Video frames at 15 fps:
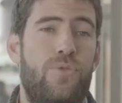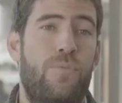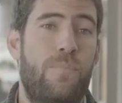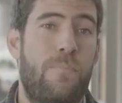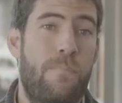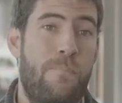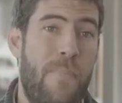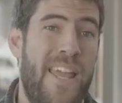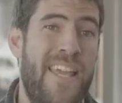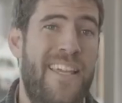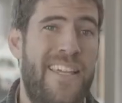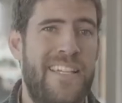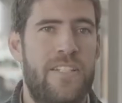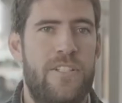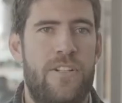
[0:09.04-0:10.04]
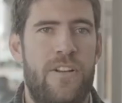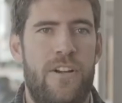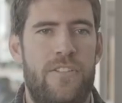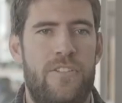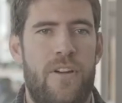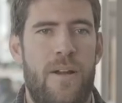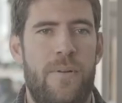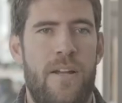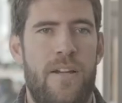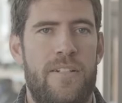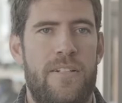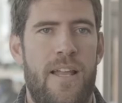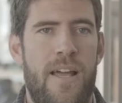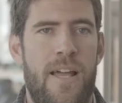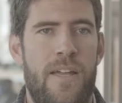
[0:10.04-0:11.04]
to make easier
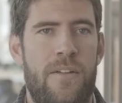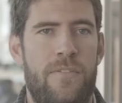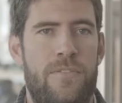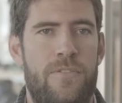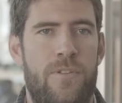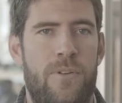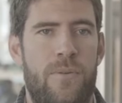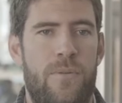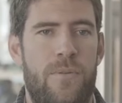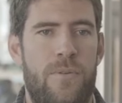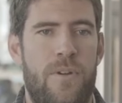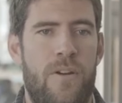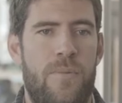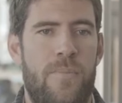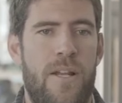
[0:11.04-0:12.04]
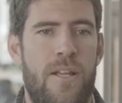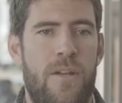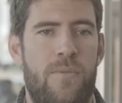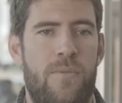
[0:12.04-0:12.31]
travelers' lives. So normally